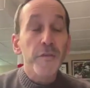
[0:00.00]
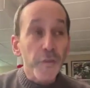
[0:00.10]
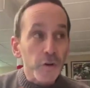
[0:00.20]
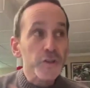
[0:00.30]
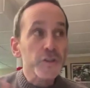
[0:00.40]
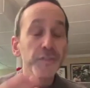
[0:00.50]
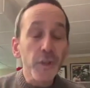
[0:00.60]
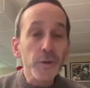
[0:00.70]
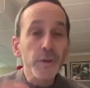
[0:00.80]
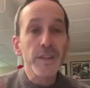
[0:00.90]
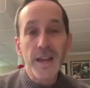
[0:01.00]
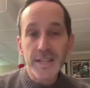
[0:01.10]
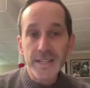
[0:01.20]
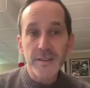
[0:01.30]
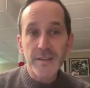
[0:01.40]
first floated the
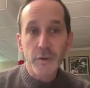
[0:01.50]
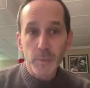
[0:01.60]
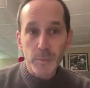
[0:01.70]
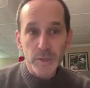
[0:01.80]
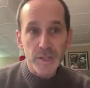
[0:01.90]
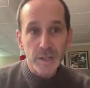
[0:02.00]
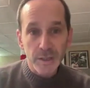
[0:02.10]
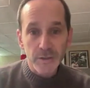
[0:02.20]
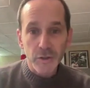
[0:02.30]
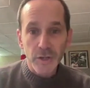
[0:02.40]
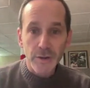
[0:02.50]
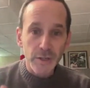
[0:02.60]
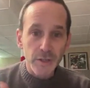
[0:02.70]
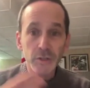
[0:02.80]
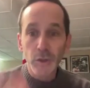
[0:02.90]
idea for a prison in Letcher
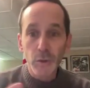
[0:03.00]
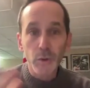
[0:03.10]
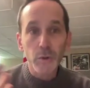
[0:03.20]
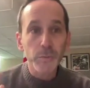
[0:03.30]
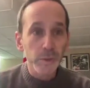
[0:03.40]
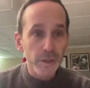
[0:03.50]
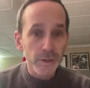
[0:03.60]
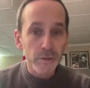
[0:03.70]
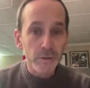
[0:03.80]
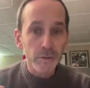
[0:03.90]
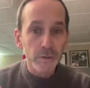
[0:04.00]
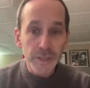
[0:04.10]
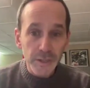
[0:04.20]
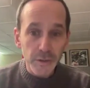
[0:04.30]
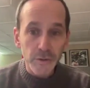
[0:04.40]
County to local political
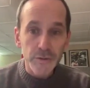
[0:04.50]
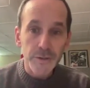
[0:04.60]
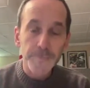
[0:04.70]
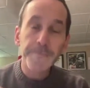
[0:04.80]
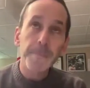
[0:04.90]
leaders.